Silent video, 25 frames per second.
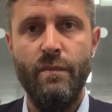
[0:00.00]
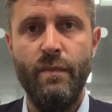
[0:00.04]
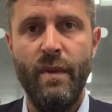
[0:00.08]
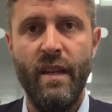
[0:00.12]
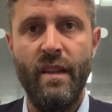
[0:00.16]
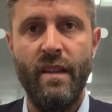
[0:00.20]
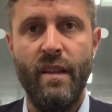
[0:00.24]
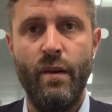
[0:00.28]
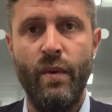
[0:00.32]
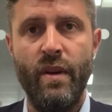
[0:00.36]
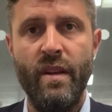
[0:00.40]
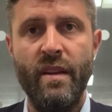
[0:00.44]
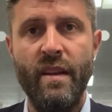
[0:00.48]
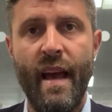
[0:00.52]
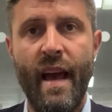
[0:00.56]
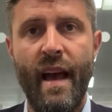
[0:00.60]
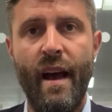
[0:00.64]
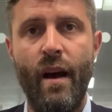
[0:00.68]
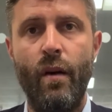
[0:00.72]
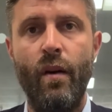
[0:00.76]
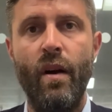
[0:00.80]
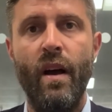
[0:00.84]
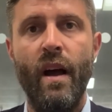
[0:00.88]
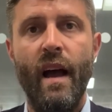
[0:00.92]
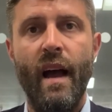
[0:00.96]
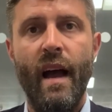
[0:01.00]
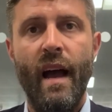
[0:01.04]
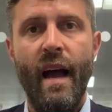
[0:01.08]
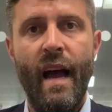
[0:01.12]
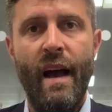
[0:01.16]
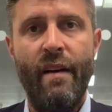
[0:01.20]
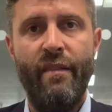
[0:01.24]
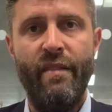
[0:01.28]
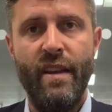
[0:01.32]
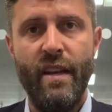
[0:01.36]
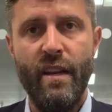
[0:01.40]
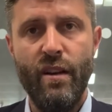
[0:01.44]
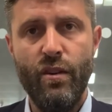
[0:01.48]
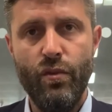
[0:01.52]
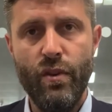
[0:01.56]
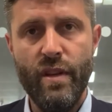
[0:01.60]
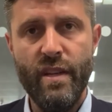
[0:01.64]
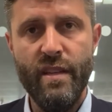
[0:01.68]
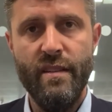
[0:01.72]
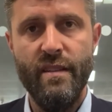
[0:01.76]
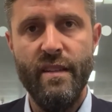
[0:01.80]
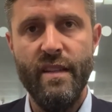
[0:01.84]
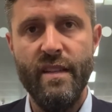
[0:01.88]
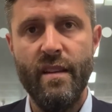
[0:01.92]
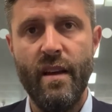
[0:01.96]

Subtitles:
meaning that we now have an increasingly